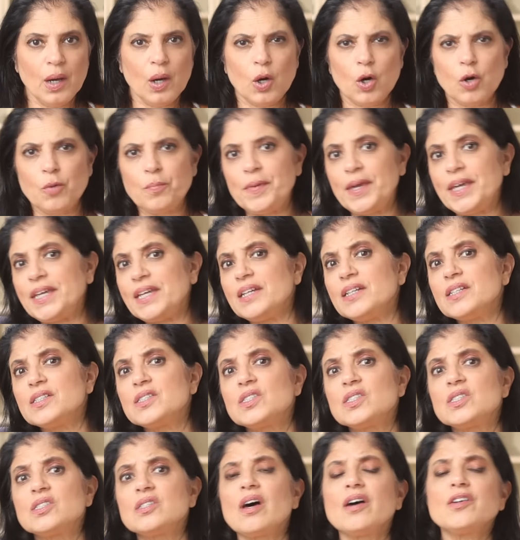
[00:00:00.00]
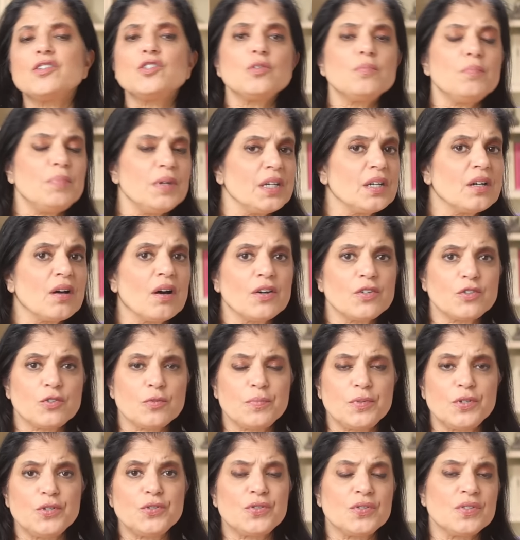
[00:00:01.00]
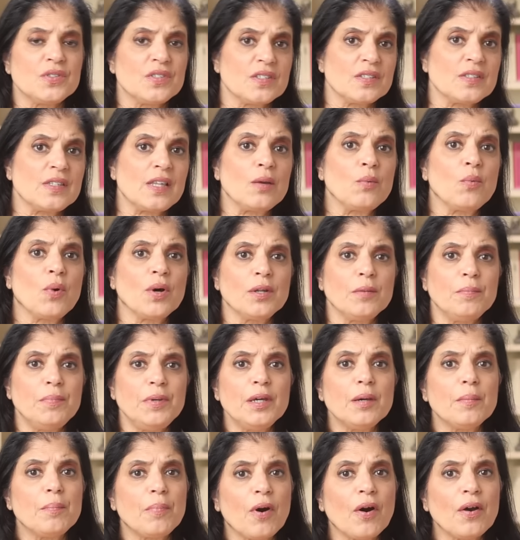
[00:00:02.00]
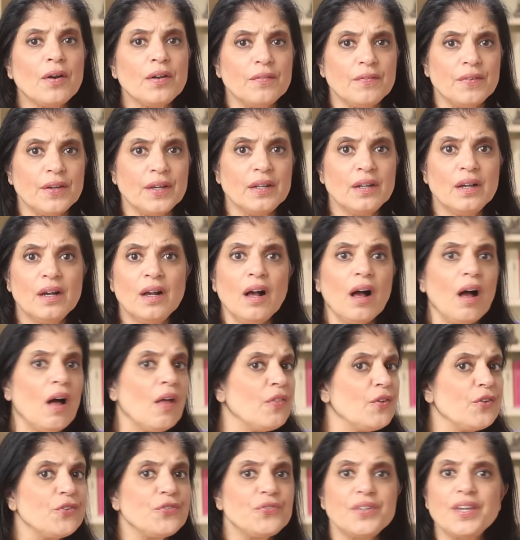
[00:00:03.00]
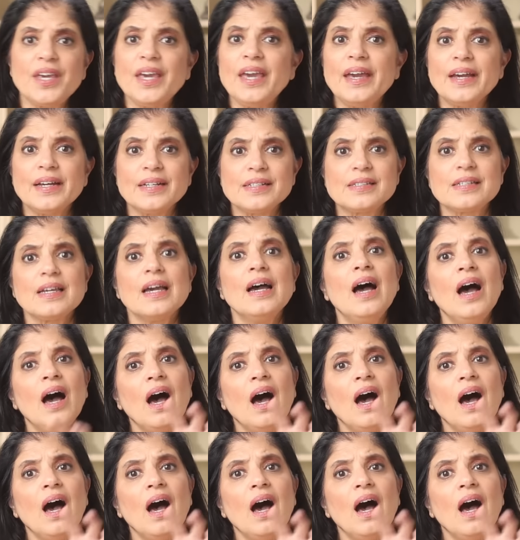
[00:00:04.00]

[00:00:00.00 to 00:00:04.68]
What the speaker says: or making such big contributions that they want to be a part of it. Others can't.